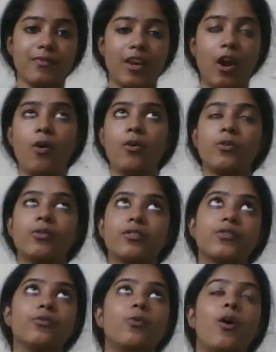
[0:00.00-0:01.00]
Oh,
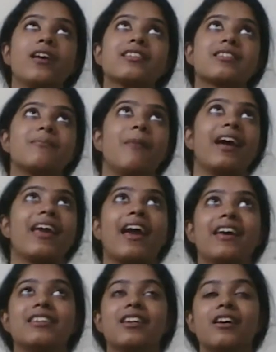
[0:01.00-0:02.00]
the voice in my
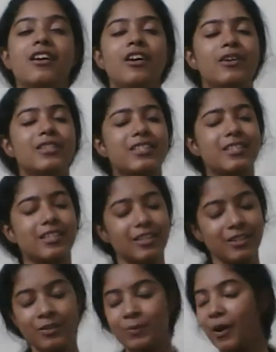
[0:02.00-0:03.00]
head,
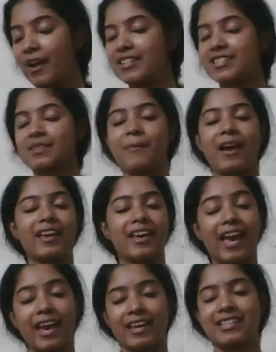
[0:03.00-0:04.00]
dear voice in my
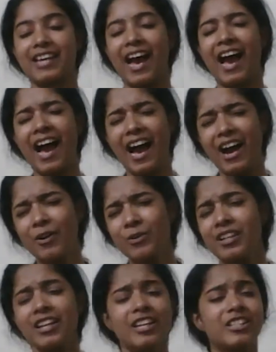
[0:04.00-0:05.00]
head, how
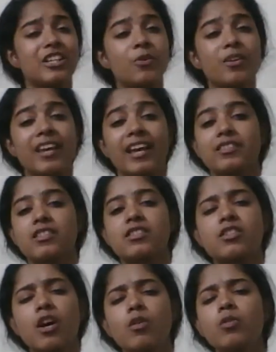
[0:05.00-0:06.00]
do you get
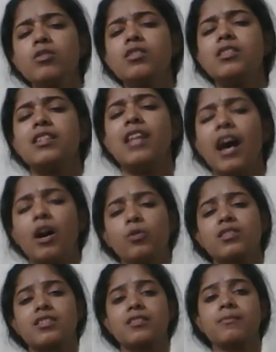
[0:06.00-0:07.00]
so loud
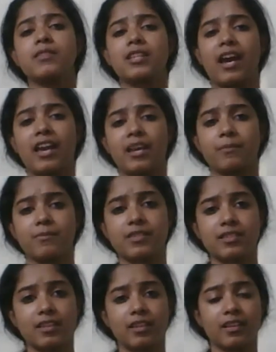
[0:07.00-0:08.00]

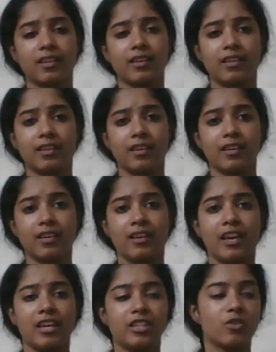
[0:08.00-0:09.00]
sometimes?
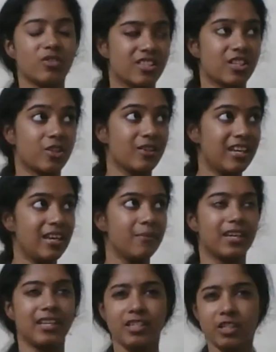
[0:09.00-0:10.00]
You scream
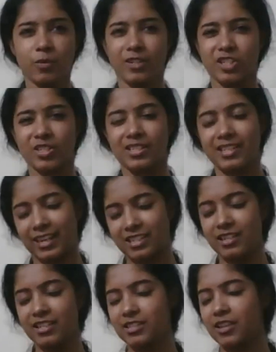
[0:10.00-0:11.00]
individual
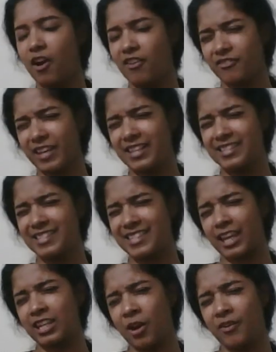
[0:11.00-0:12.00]
letters of
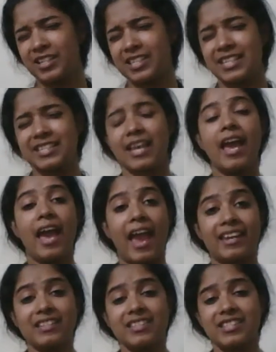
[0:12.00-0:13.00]
insecurities
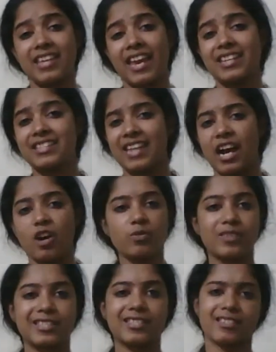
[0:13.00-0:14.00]
enunciate doubt
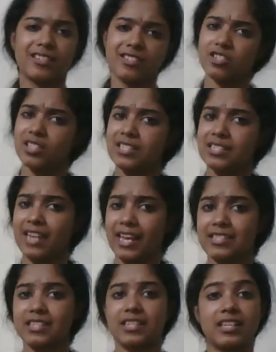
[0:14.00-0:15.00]
with such
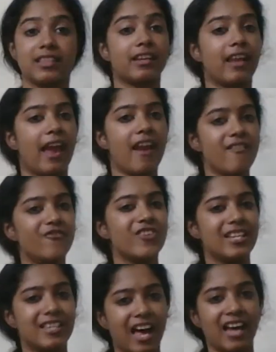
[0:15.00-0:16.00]
intensity that every
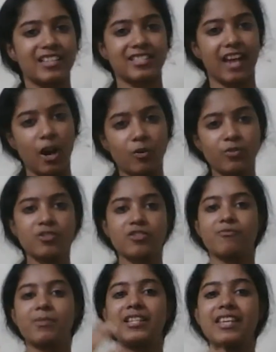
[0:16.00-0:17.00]
last ounce
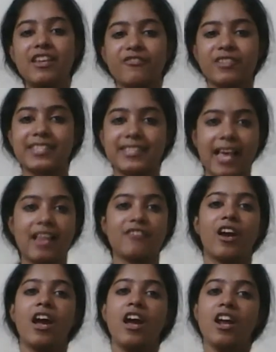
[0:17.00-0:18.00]
of belief in self
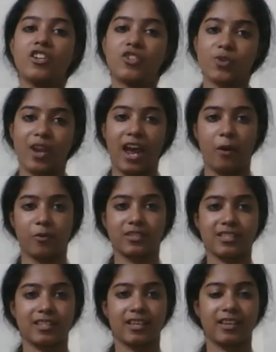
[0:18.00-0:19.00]

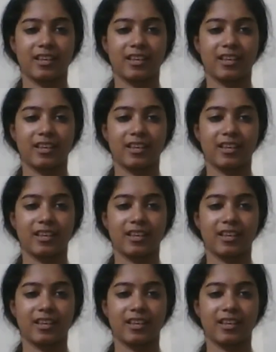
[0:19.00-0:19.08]
drowns.